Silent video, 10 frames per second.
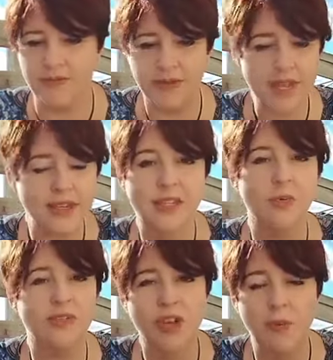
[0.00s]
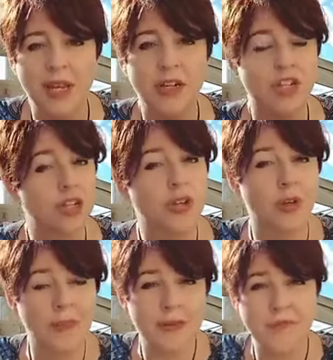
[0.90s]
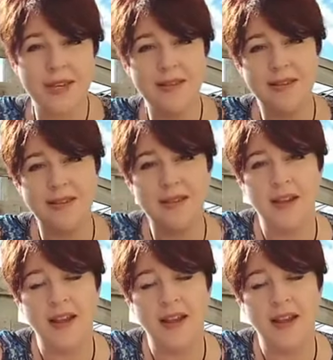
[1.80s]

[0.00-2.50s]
things that we've committed to, commitments,